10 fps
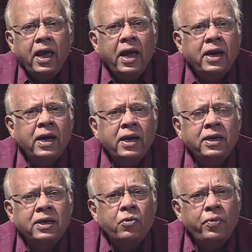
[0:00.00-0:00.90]
In
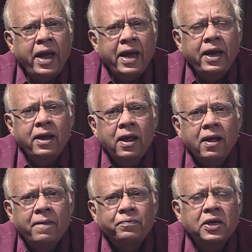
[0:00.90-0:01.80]
a way,
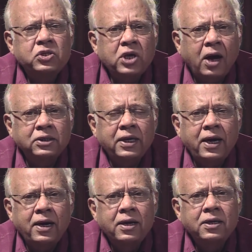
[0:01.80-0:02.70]
the
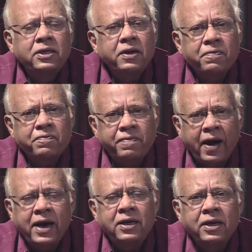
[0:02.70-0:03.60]
charter
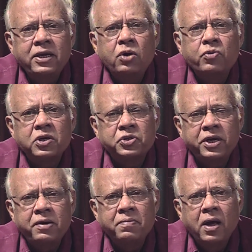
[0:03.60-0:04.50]
defined the new
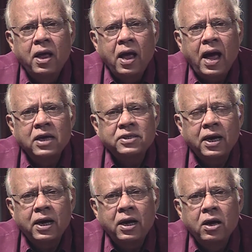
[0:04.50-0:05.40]
regime as
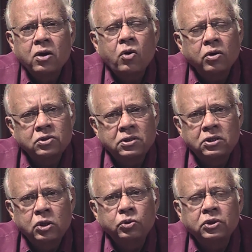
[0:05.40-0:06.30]
a
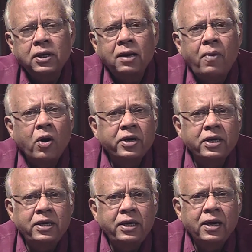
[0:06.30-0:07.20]
constitutional
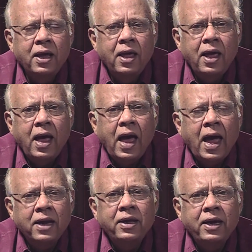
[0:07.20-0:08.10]
monarchy,
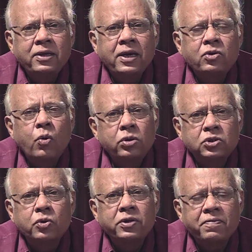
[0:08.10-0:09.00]
and it
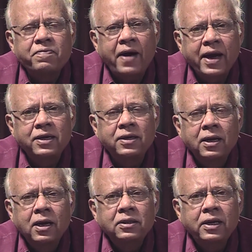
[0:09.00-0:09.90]
also defined
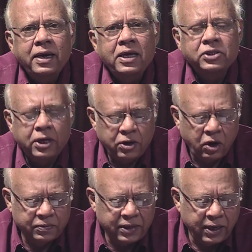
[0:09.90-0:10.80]
the nature
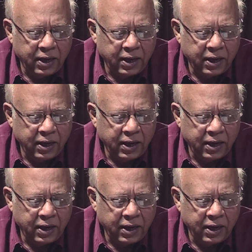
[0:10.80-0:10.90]
of the